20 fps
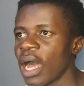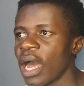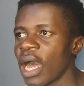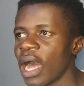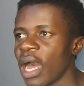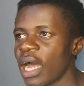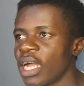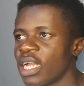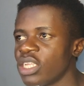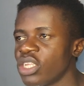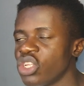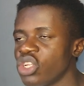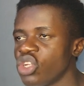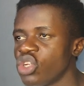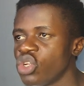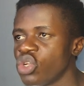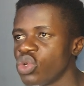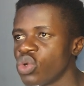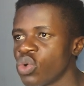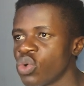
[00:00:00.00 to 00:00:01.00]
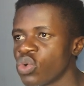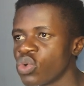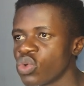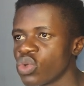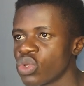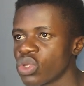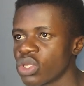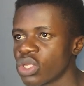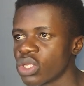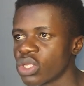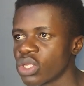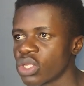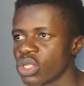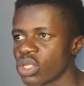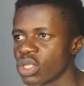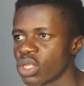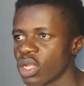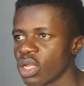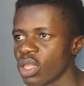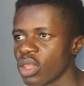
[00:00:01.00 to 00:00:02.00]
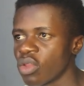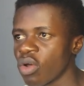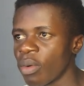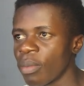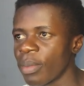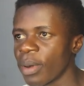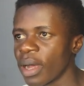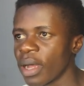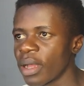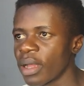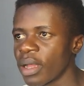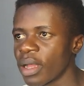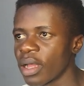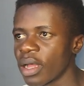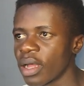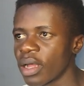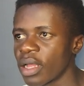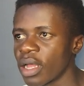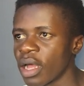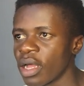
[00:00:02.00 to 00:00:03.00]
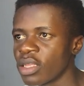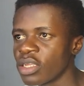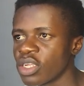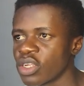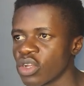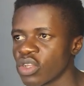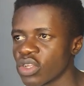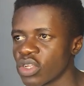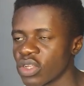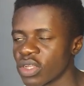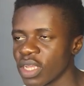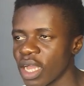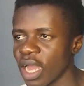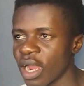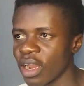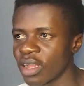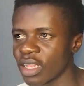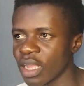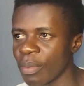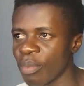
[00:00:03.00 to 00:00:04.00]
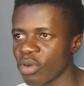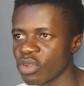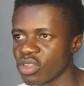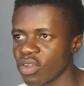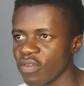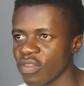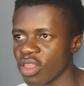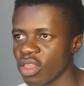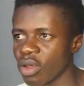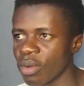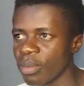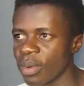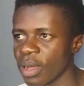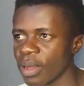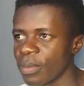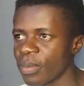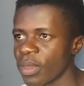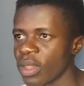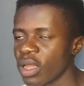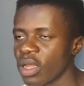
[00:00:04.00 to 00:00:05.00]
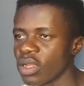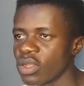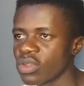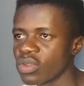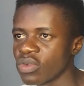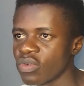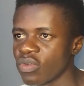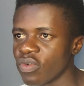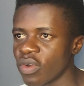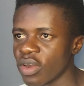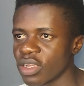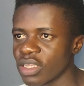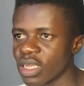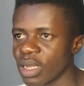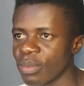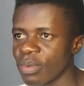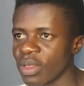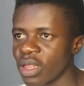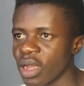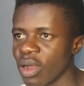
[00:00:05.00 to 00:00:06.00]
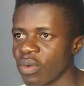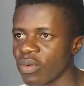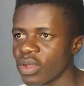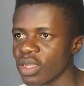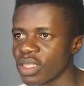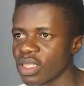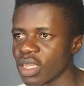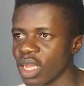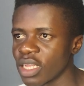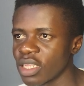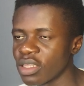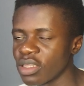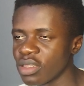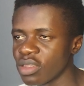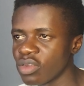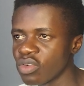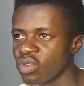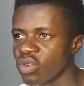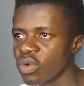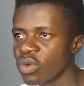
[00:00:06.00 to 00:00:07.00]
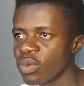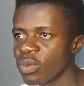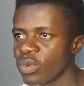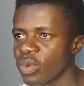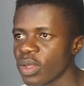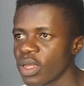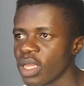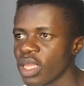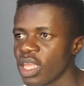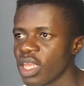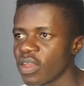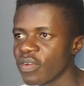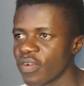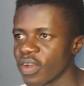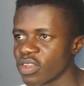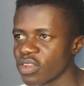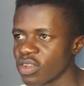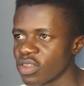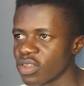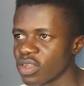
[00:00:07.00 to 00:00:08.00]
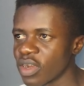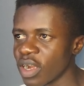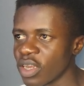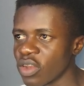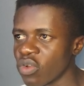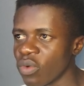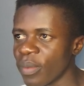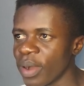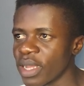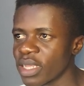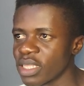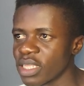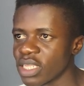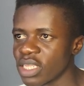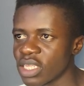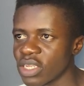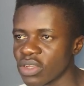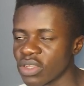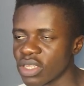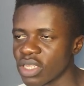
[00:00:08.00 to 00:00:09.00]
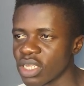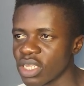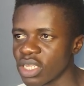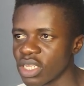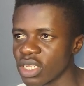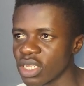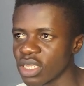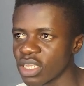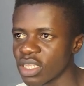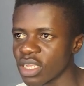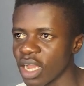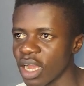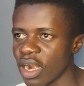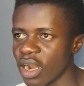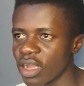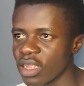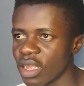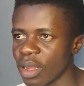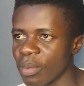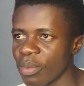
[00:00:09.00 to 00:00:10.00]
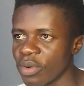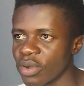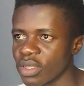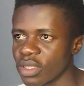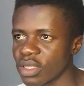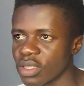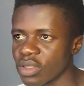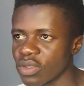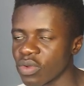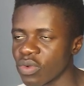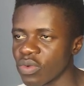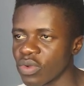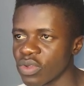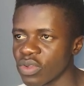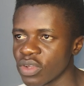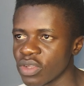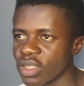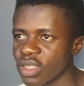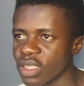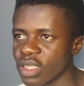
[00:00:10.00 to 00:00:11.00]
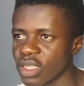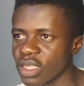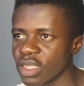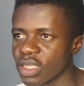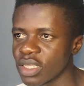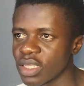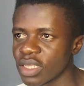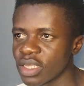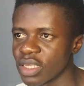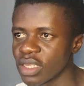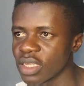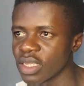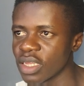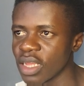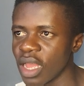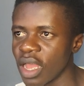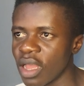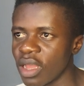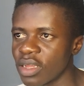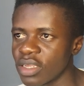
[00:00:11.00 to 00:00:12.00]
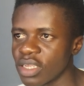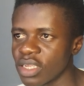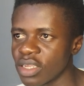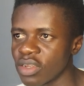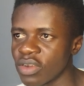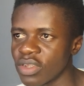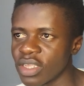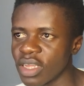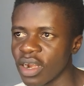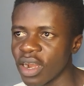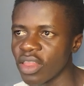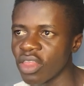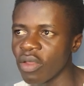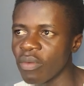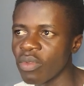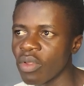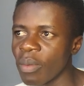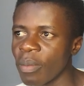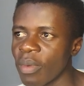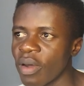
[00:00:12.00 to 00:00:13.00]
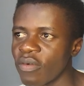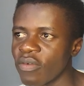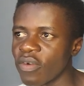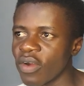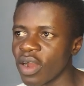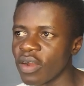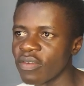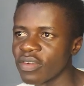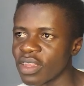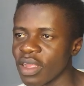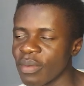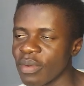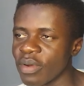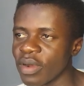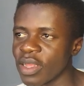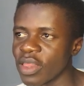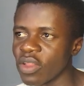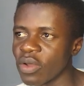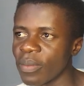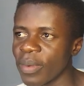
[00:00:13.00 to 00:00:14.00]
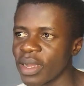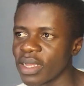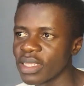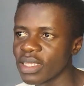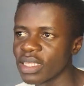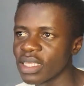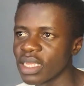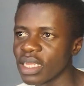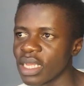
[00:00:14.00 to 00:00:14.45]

and shows the number. Just shows the character points of the number. So, for example, now it's at zero. If I just randomize, it just changes the character points. So, just generate a random number for every time you randomize,